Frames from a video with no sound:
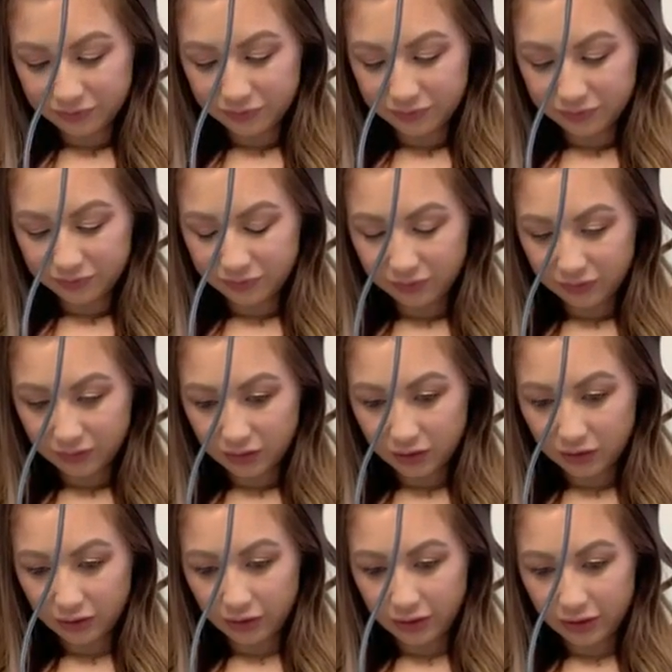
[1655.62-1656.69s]

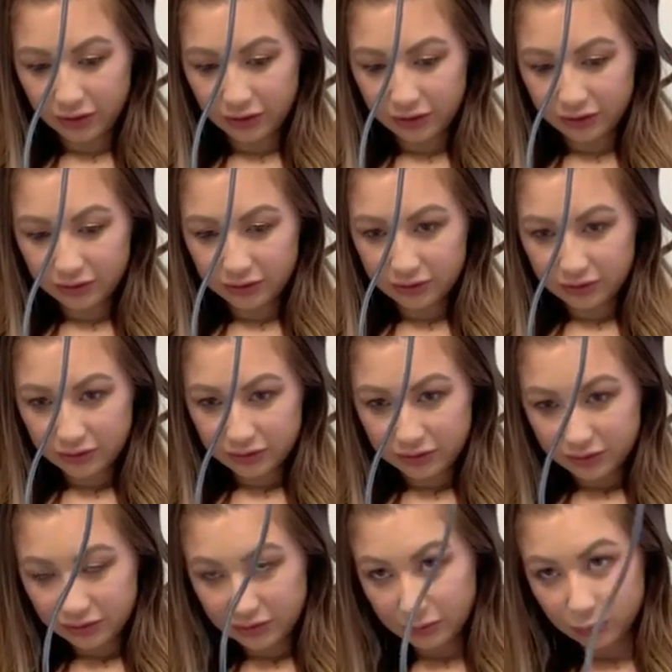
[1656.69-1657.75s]
Alright, I'm
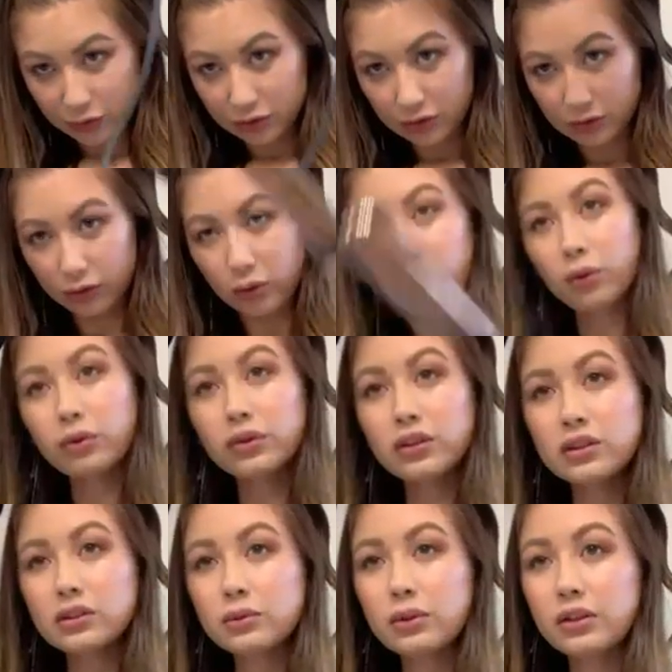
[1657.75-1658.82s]
just going to hold this one
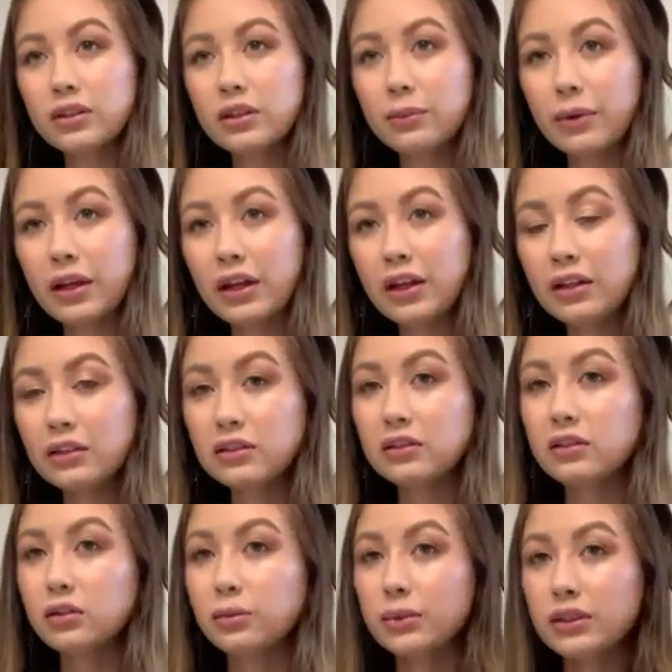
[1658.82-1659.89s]
in my hand a little bit
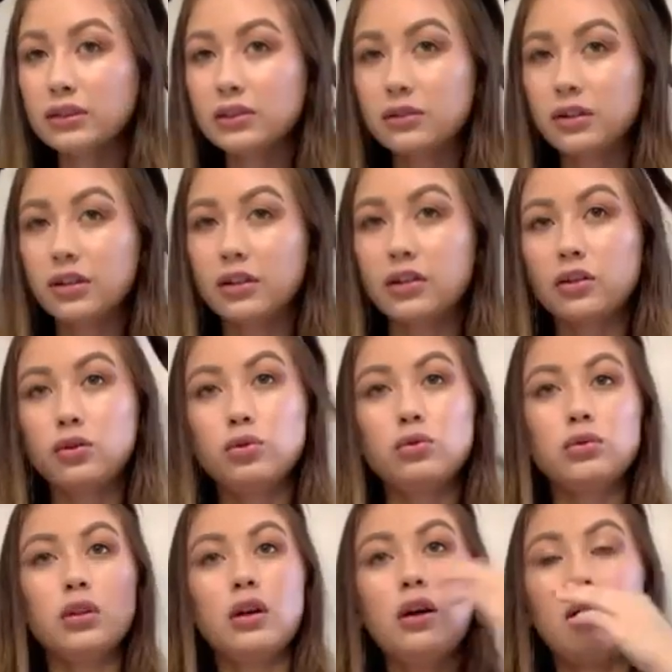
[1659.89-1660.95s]
so that it can cool
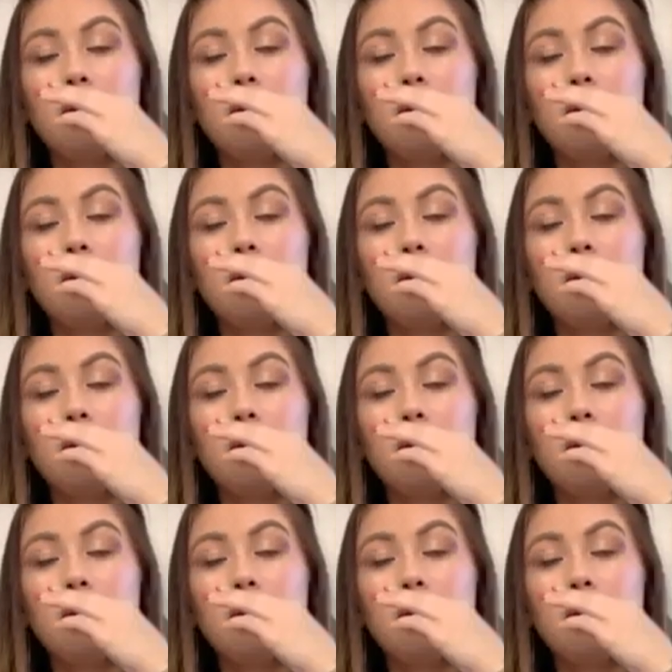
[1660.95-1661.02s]
off.